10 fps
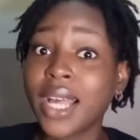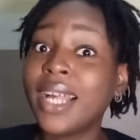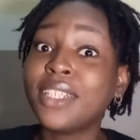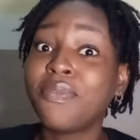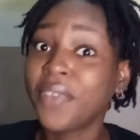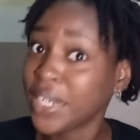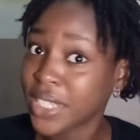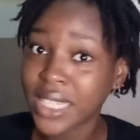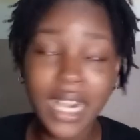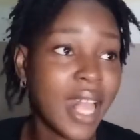I had
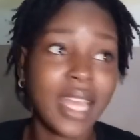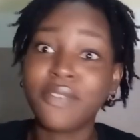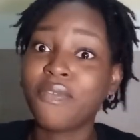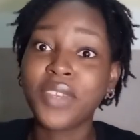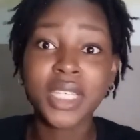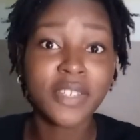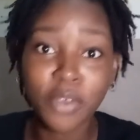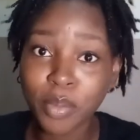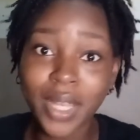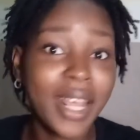finished
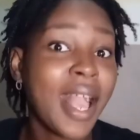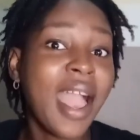filming.